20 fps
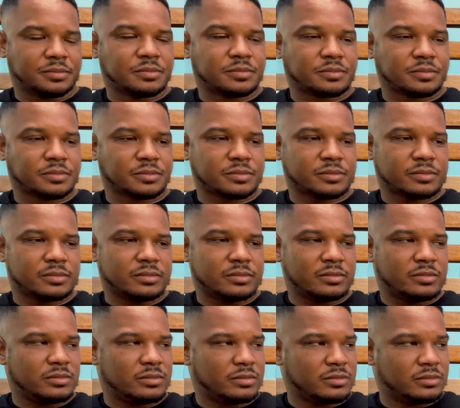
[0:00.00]

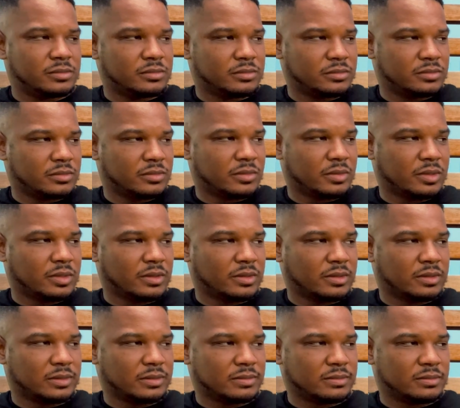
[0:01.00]

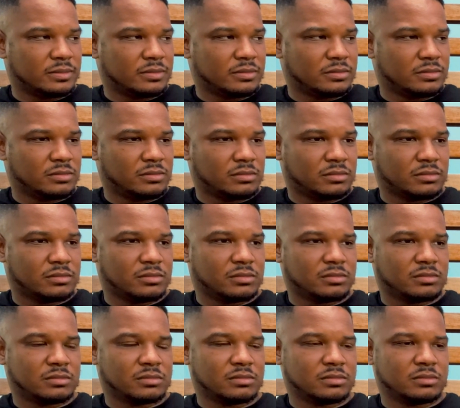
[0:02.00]

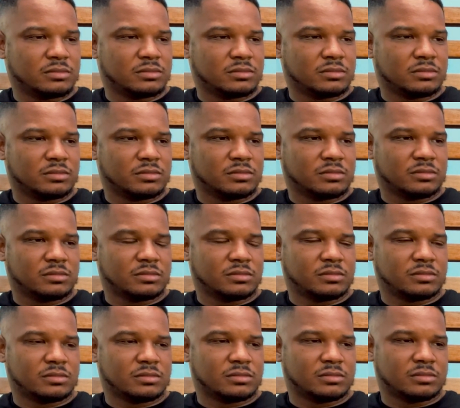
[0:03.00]

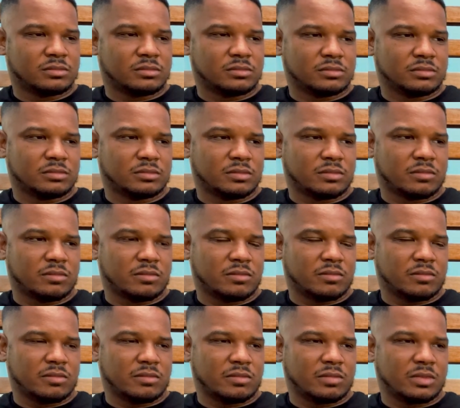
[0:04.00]

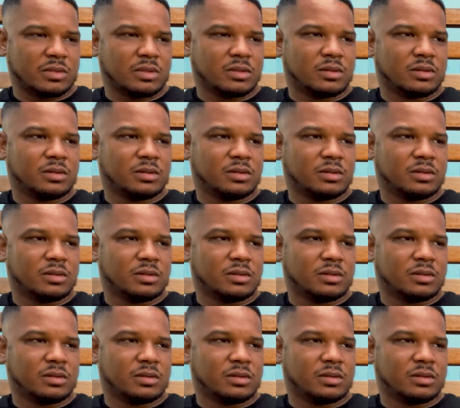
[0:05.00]
(silent)